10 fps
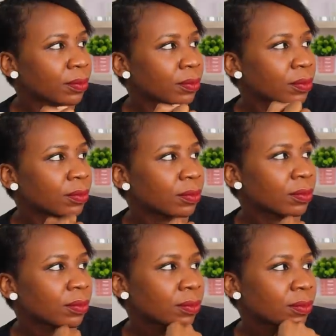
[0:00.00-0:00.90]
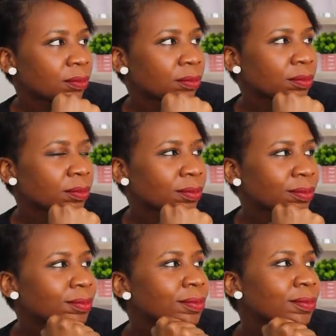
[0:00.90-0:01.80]

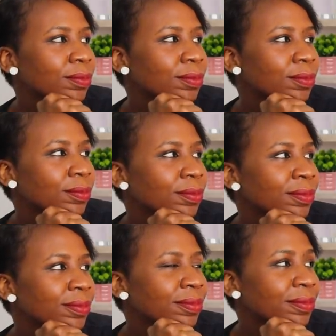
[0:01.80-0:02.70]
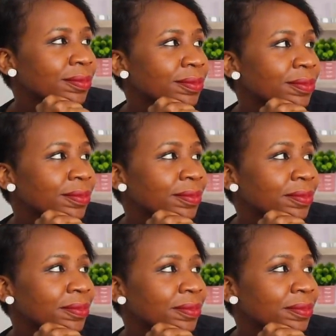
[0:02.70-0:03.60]

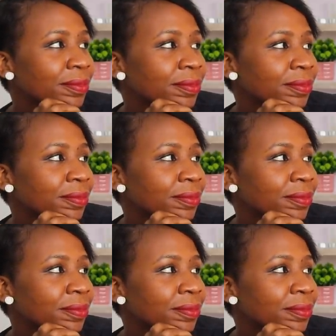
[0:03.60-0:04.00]
(silent)